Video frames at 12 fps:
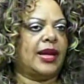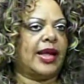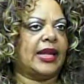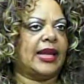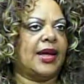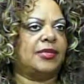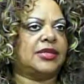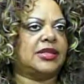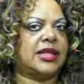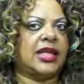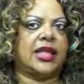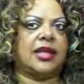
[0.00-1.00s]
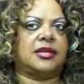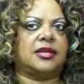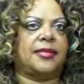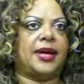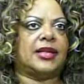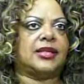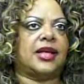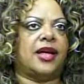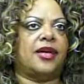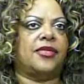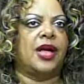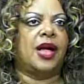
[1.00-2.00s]
night and I was thinking to
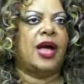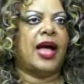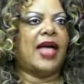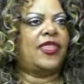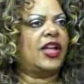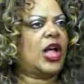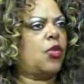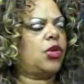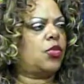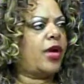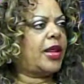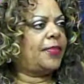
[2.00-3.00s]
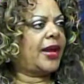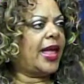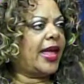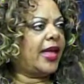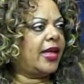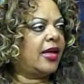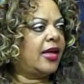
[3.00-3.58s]
myself, I think I want to write a play.